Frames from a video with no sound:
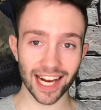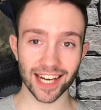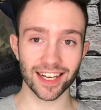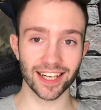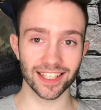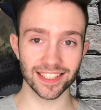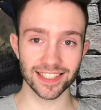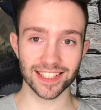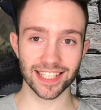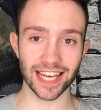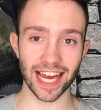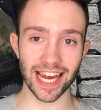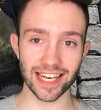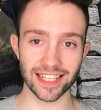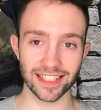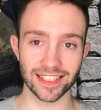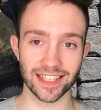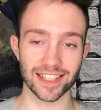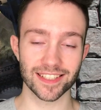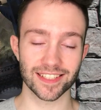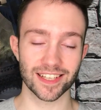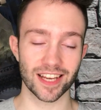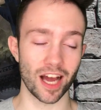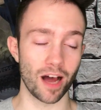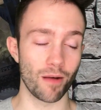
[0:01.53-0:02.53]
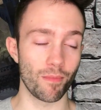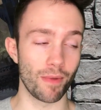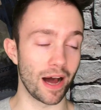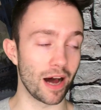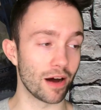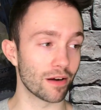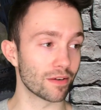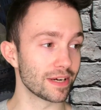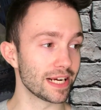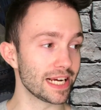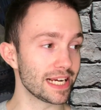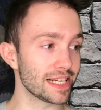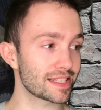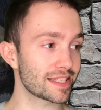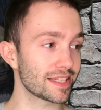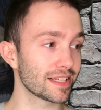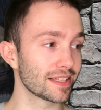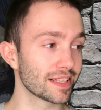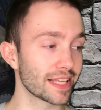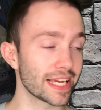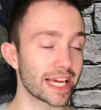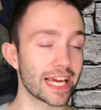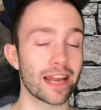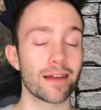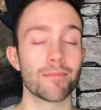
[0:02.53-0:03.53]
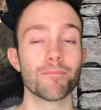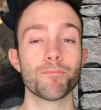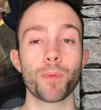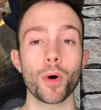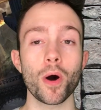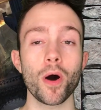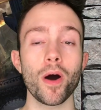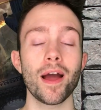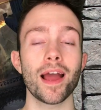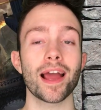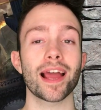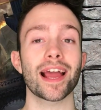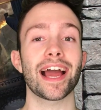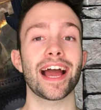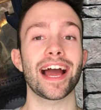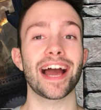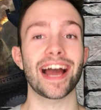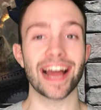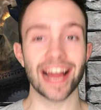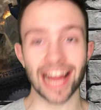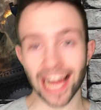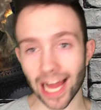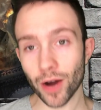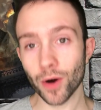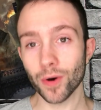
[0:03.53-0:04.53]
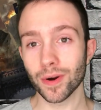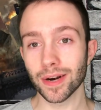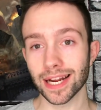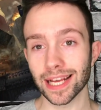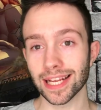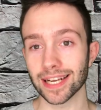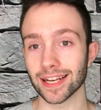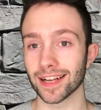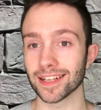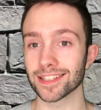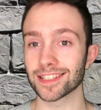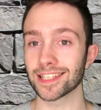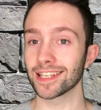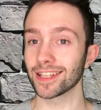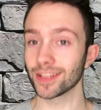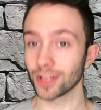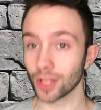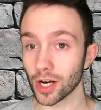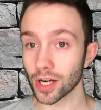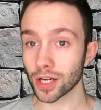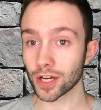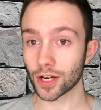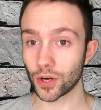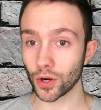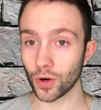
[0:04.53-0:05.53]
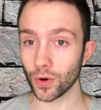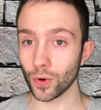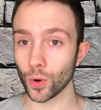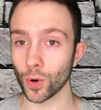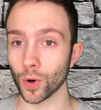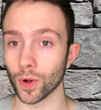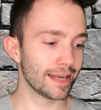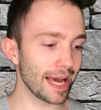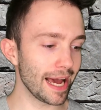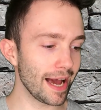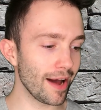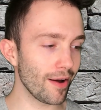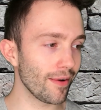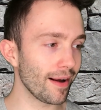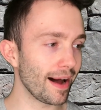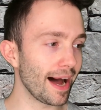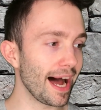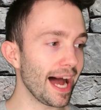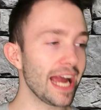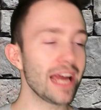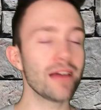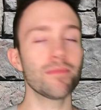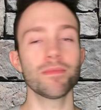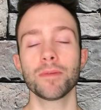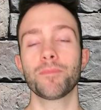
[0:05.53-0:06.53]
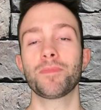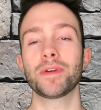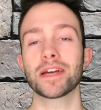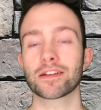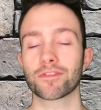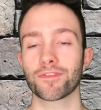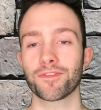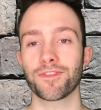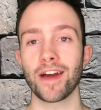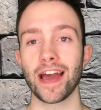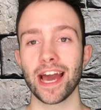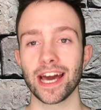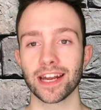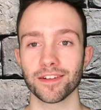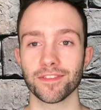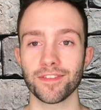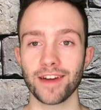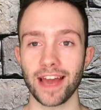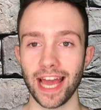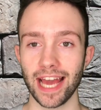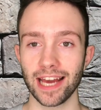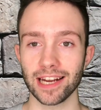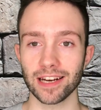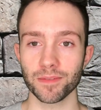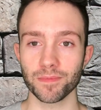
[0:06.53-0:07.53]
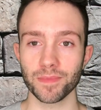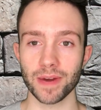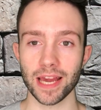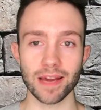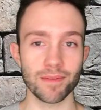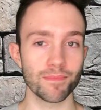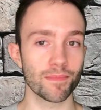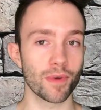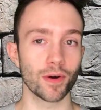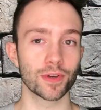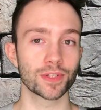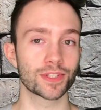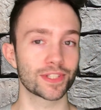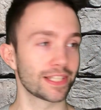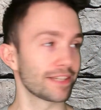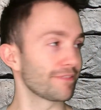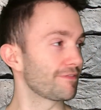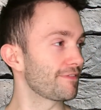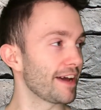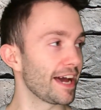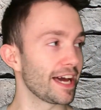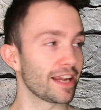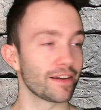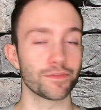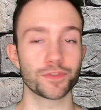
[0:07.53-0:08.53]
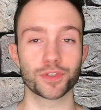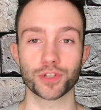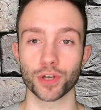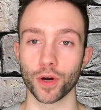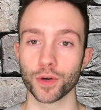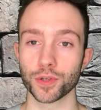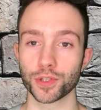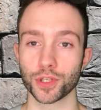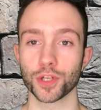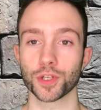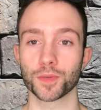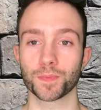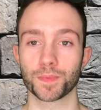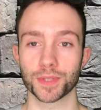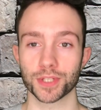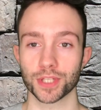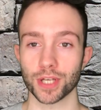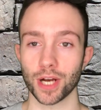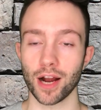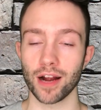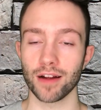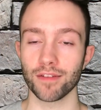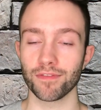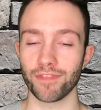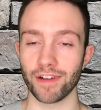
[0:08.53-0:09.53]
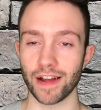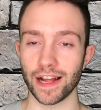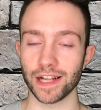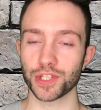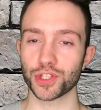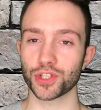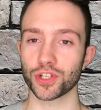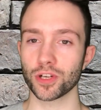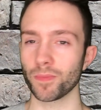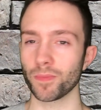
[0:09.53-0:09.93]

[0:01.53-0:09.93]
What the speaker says: on Titan has come out recently, and boy, howdy does it look cool. Now, I am a big fan of anime, mostly fan of JoJo's Bizarre Adventure,